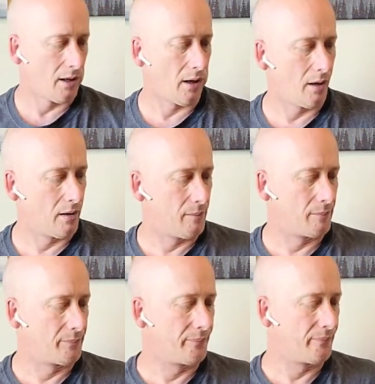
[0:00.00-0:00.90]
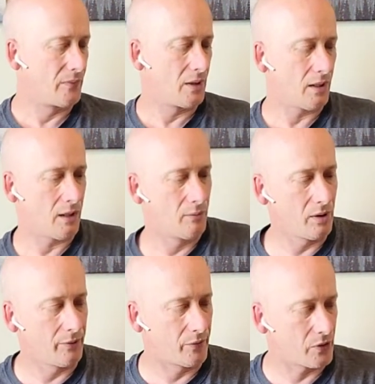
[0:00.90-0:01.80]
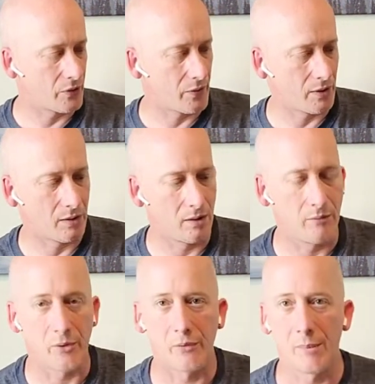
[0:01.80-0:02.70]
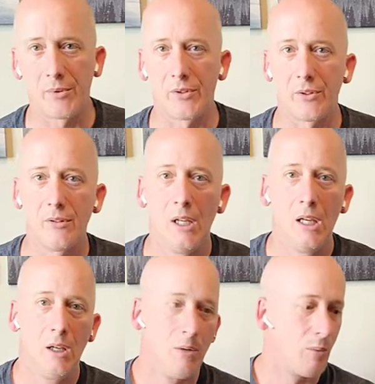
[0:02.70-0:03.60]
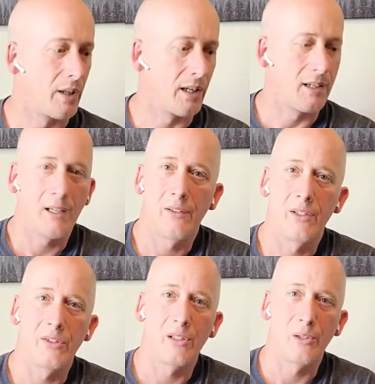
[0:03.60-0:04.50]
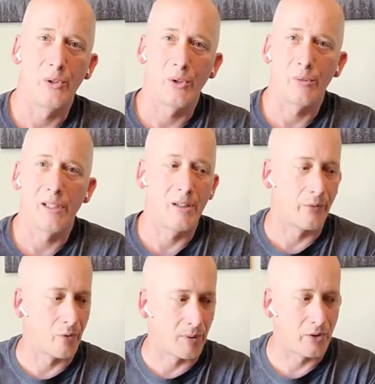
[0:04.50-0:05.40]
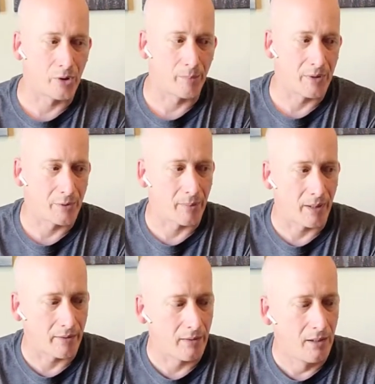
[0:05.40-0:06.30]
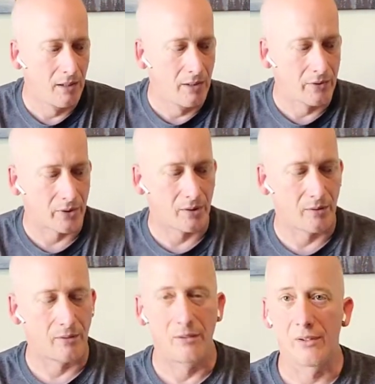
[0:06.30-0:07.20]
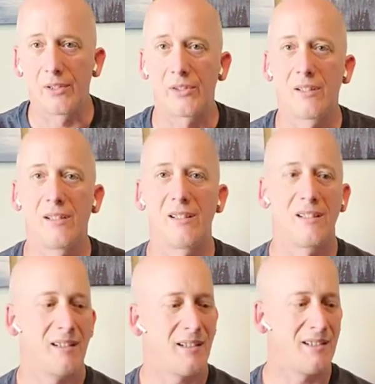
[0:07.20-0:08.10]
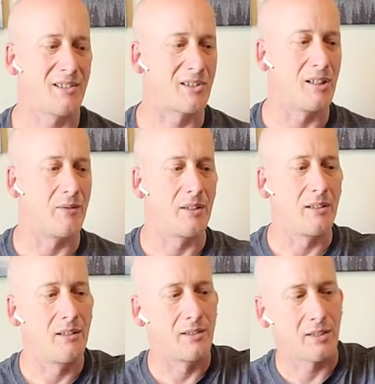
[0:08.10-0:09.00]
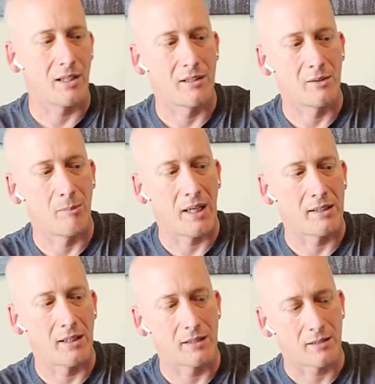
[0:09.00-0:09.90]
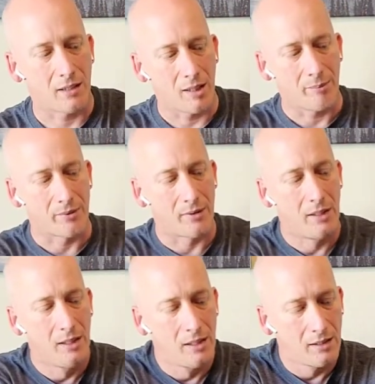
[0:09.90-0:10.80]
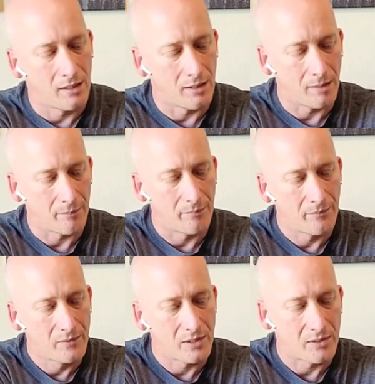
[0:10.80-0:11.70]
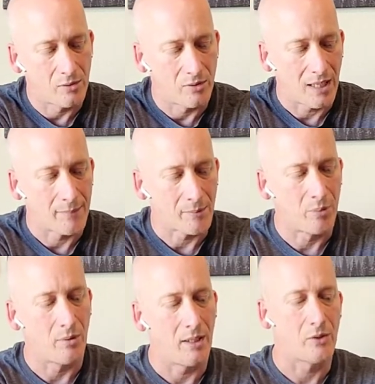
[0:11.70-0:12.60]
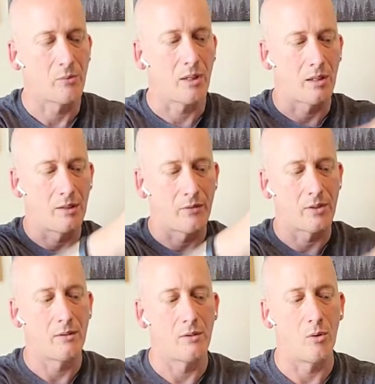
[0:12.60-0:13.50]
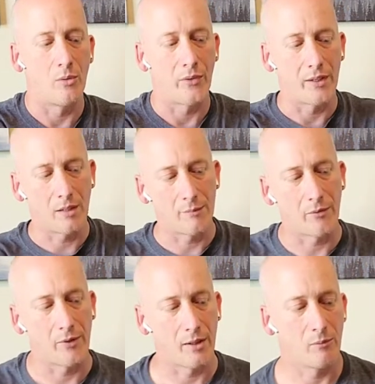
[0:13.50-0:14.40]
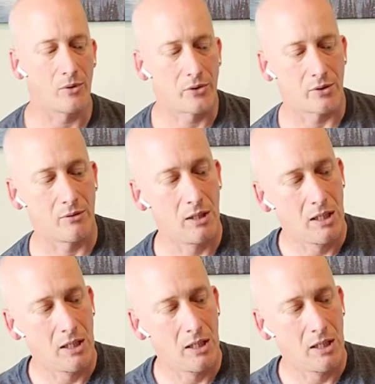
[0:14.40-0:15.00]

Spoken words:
I really first fell in love with REPTIZOO when I got this enclosure right here for my jumping spider. So this thing, I just love it. It's got a little magnetic top and these two tabs to pull out so I can lift the whole thing off if I want to.